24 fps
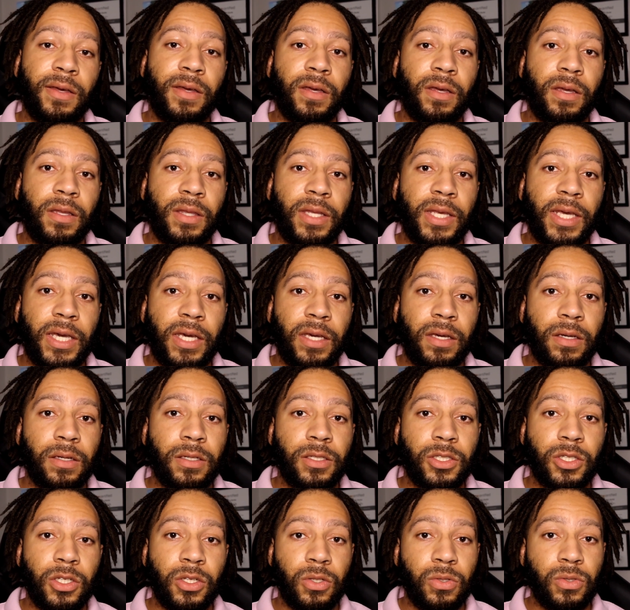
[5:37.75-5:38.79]
the
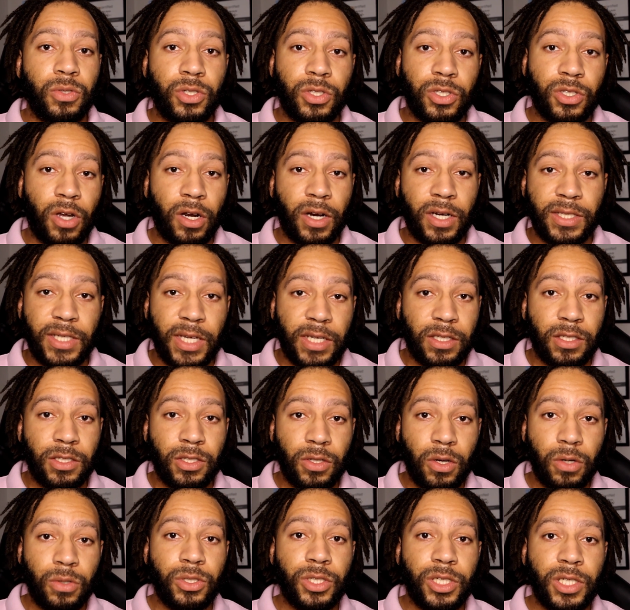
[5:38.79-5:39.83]
Solutions Architect
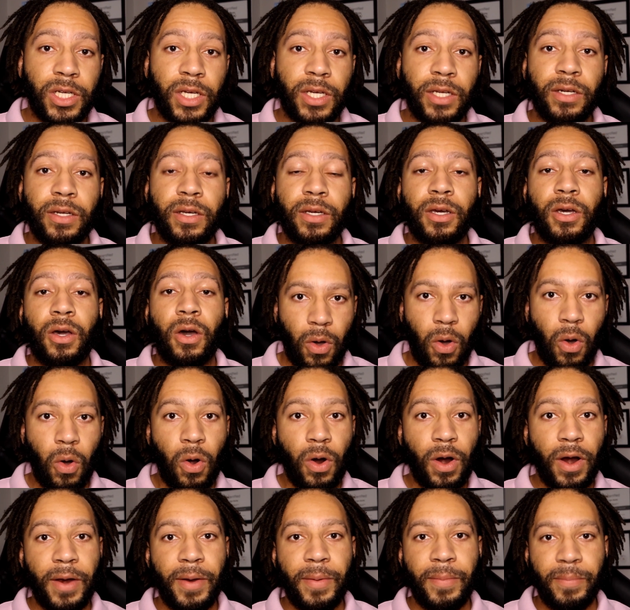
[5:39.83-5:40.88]
Associate,
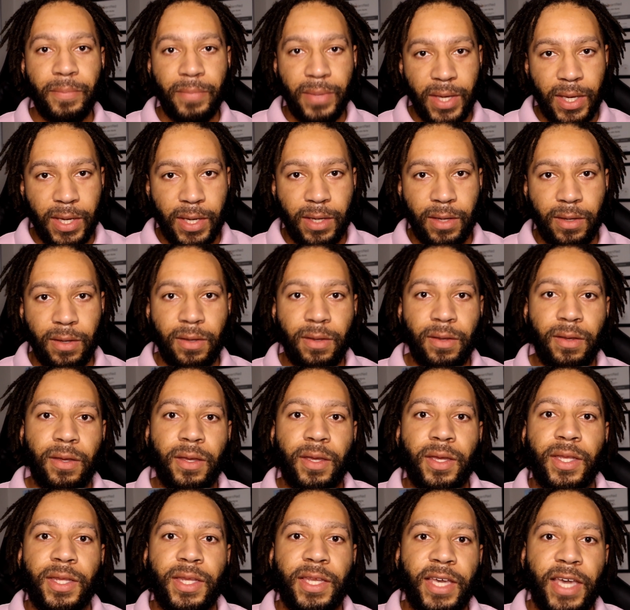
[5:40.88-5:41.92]
or B,
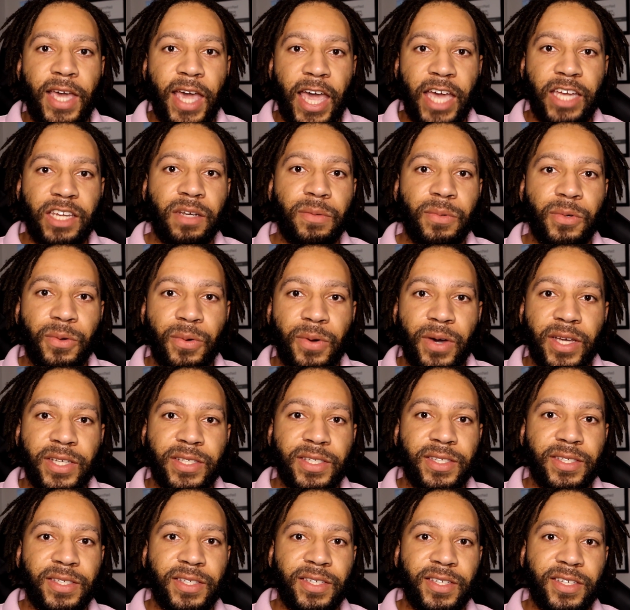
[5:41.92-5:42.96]
the
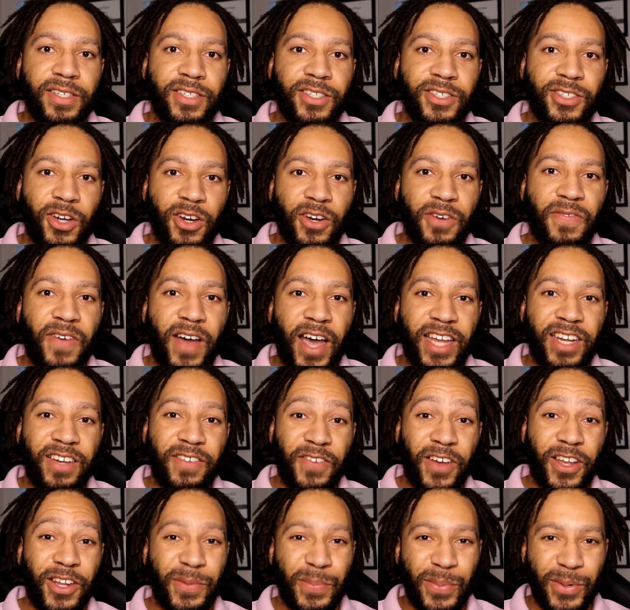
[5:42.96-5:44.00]
AWS Certified
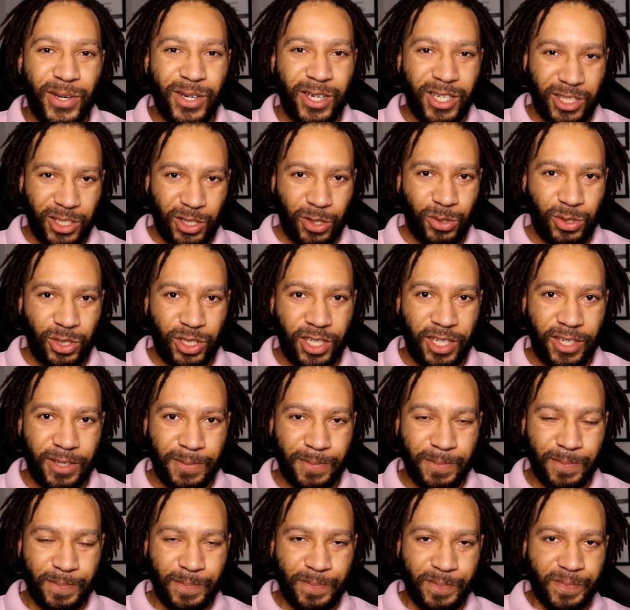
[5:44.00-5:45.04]
Developer Associate.
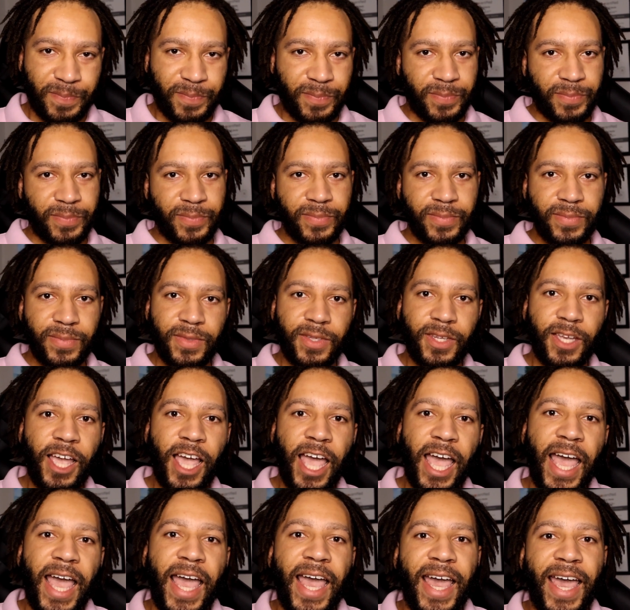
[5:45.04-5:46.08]

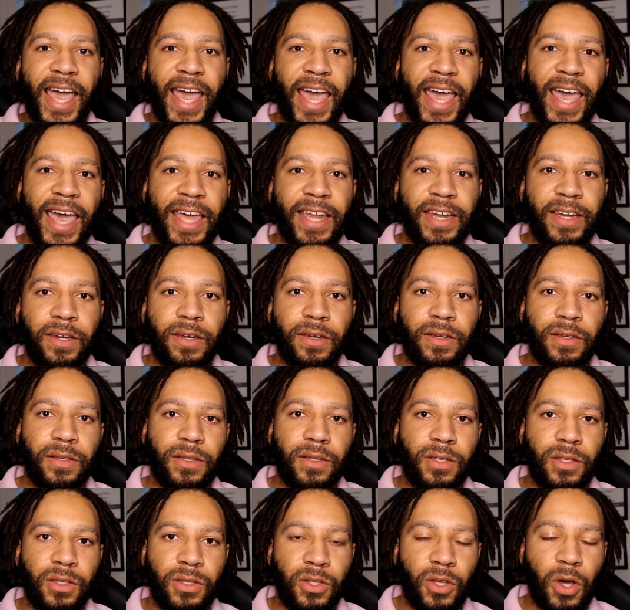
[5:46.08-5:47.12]
And
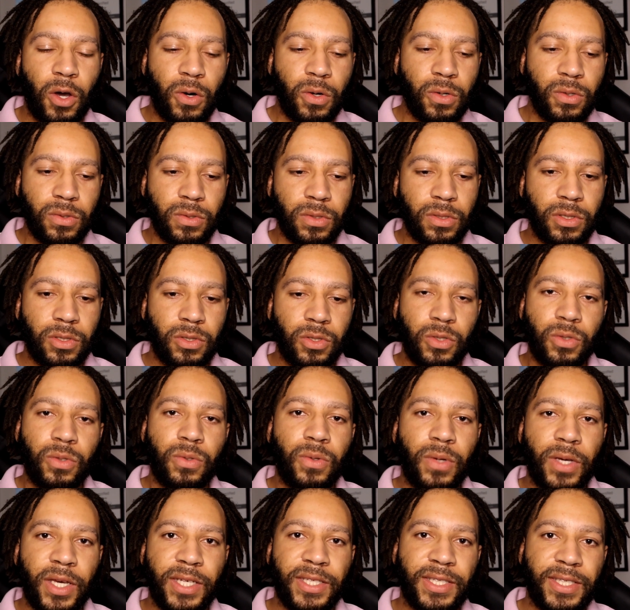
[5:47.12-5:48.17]
those
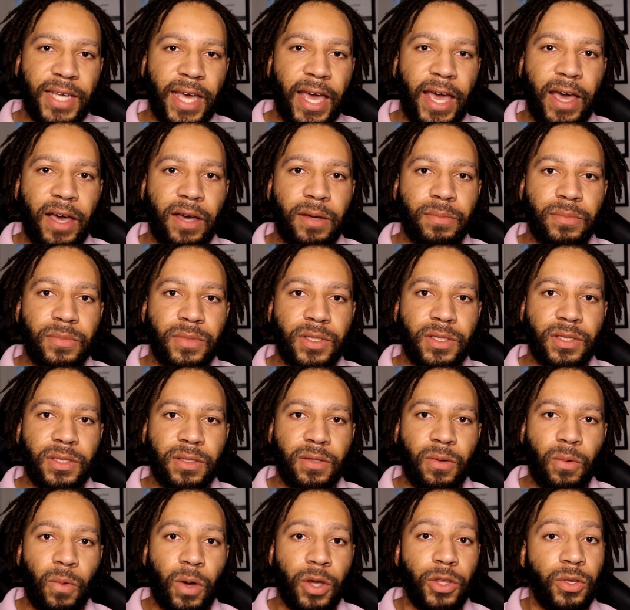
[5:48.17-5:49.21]
two exams,
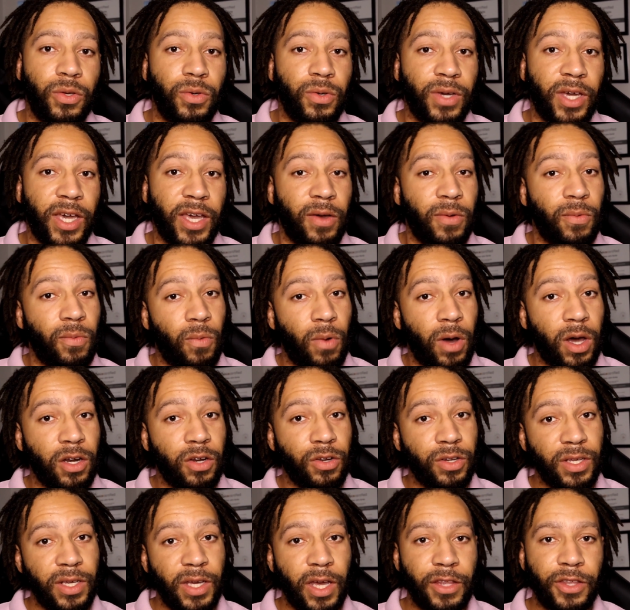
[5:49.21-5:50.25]
whether you get one or
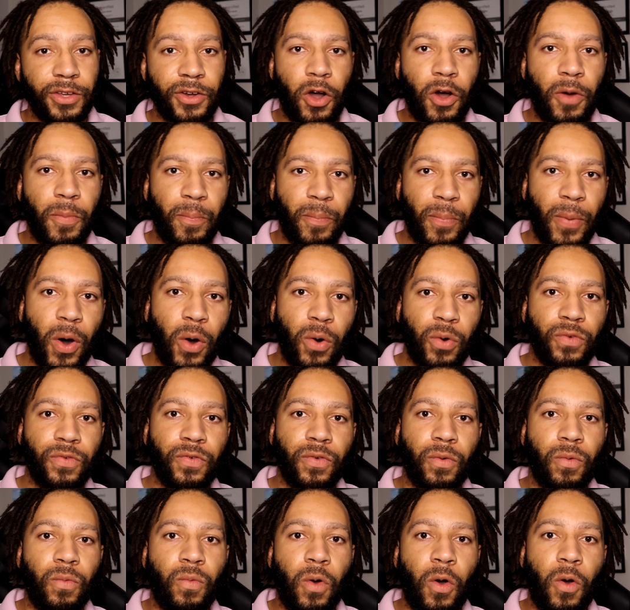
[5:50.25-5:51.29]
the other or both,
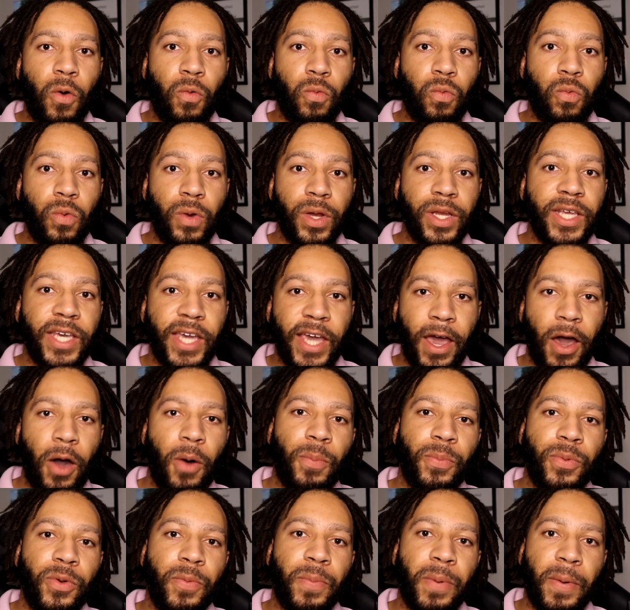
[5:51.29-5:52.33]
will really
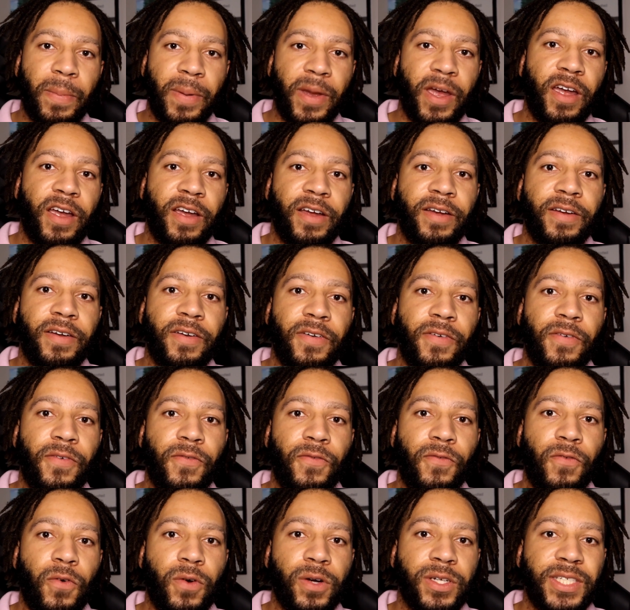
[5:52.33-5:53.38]
help you prepare
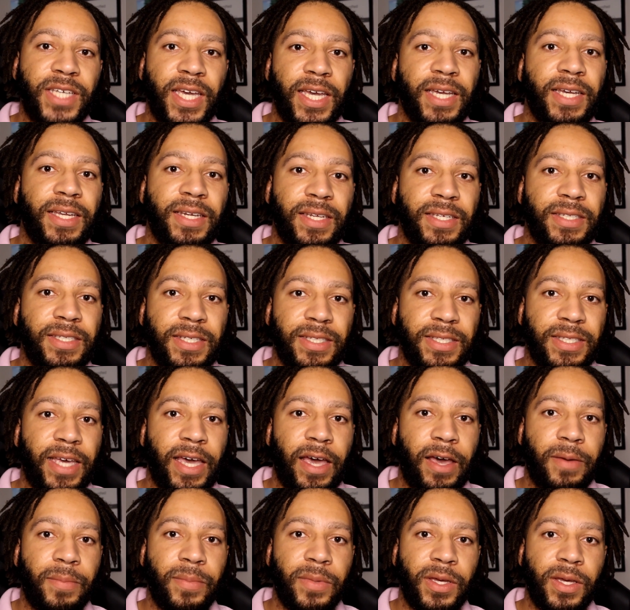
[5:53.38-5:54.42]
for taking this
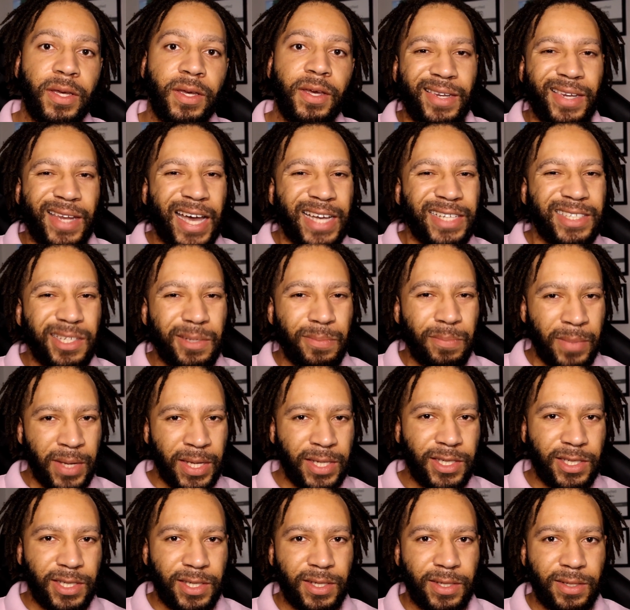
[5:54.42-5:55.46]
exam. Not to
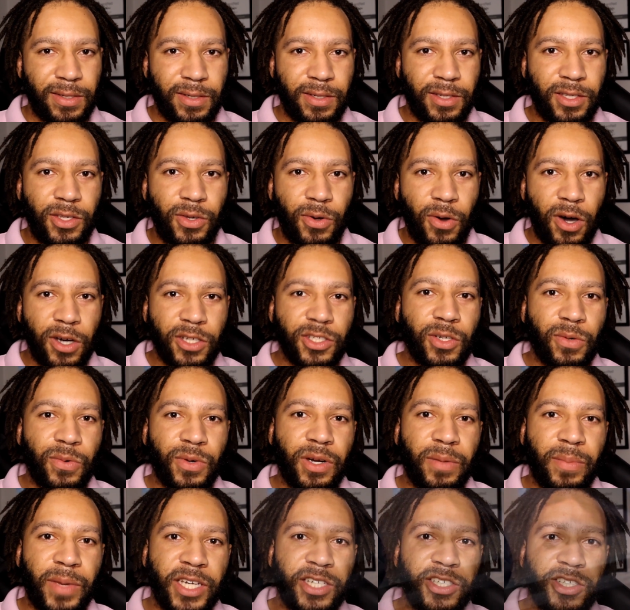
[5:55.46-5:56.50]
mention, you also want to make